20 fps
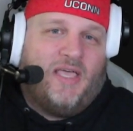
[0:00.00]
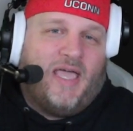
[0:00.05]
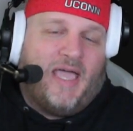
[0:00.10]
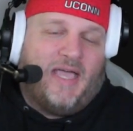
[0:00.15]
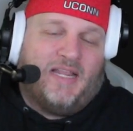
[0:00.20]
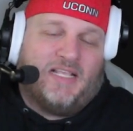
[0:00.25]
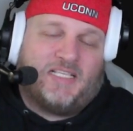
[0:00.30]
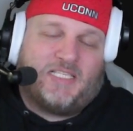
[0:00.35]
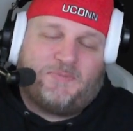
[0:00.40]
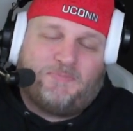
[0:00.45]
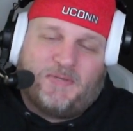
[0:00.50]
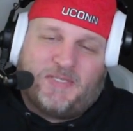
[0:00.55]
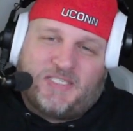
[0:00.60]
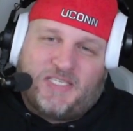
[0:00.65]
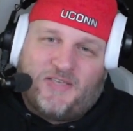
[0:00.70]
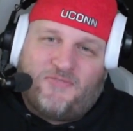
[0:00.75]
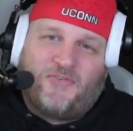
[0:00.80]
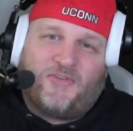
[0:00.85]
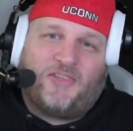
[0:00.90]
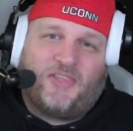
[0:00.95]
And it's
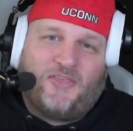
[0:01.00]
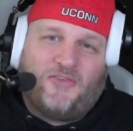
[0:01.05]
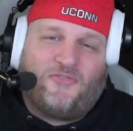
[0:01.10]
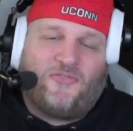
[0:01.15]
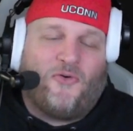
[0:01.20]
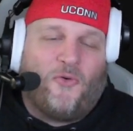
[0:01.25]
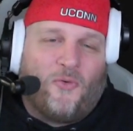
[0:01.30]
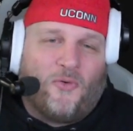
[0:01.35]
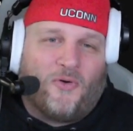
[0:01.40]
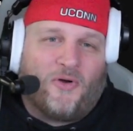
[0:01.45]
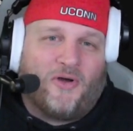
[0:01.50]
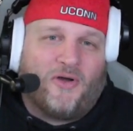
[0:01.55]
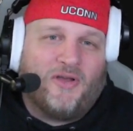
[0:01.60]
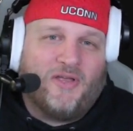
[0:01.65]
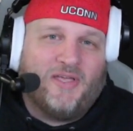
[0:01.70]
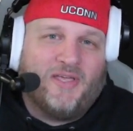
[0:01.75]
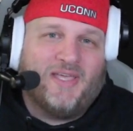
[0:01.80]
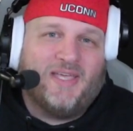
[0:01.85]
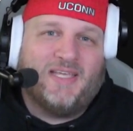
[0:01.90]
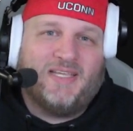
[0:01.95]
specifically for
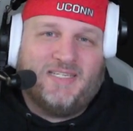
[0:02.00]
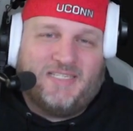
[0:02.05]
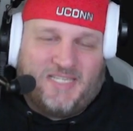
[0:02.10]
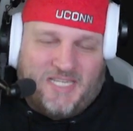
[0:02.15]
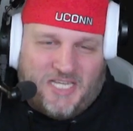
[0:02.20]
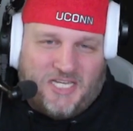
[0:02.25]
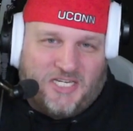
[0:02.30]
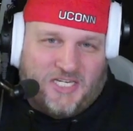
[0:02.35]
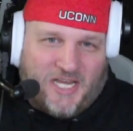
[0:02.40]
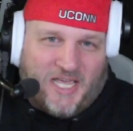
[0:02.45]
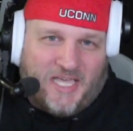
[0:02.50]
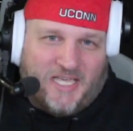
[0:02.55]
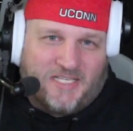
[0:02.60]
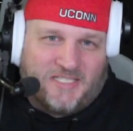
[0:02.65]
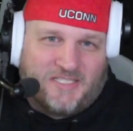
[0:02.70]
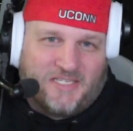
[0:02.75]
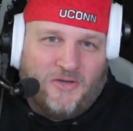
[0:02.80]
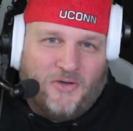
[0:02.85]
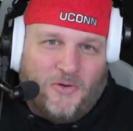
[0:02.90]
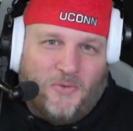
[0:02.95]

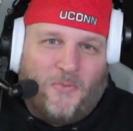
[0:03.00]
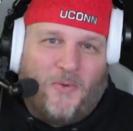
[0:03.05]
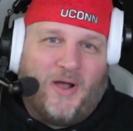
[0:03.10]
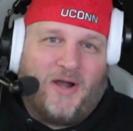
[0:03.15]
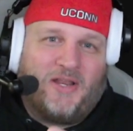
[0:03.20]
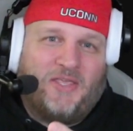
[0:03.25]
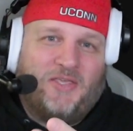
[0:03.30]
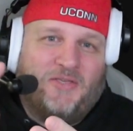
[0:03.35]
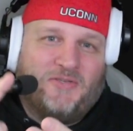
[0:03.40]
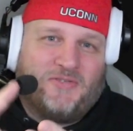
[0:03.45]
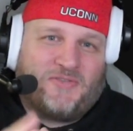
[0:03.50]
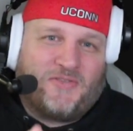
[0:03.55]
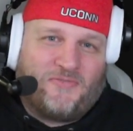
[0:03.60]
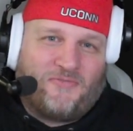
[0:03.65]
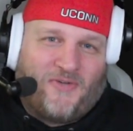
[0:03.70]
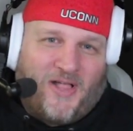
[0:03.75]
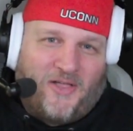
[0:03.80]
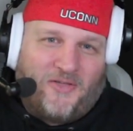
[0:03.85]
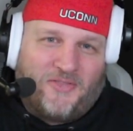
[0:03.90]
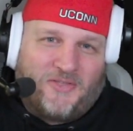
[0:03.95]
DJs who want to use the
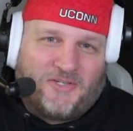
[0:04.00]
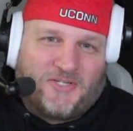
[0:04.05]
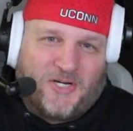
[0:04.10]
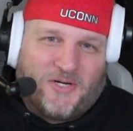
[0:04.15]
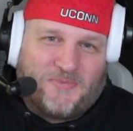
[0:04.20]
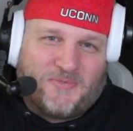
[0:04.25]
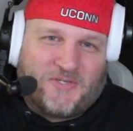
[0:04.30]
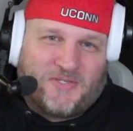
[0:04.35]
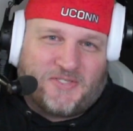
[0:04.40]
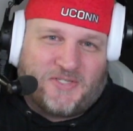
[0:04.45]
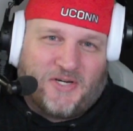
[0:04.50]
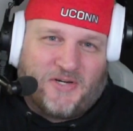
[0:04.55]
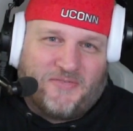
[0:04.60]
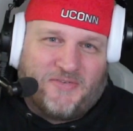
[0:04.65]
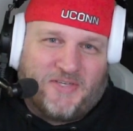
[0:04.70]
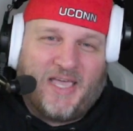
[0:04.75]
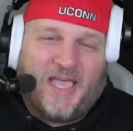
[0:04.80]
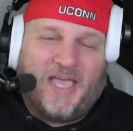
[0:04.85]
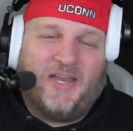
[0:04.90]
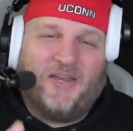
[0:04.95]
follow the terms of
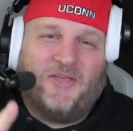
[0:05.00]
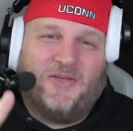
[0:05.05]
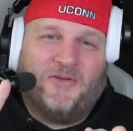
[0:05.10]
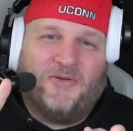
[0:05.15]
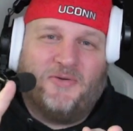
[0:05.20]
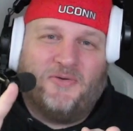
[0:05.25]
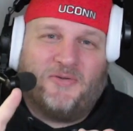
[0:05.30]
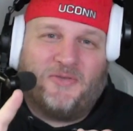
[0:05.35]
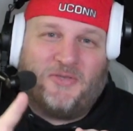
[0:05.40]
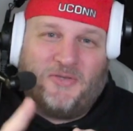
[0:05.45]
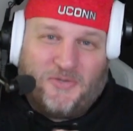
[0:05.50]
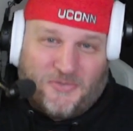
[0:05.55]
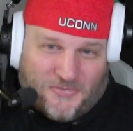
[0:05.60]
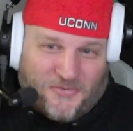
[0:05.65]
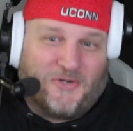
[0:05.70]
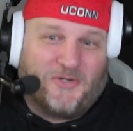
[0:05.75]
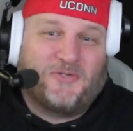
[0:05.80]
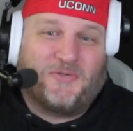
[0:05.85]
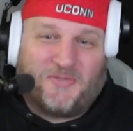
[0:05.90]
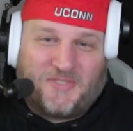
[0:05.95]
service and who use
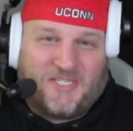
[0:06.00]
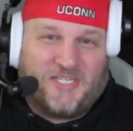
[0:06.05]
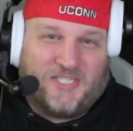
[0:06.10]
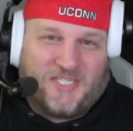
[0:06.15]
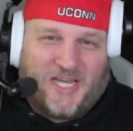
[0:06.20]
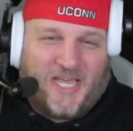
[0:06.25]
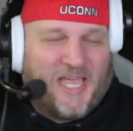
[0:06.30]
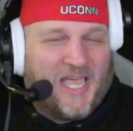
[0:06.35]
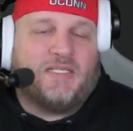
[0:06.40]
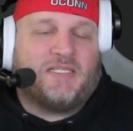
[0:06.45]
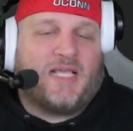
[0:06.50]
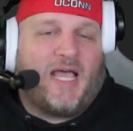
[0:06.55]
virtual DJ.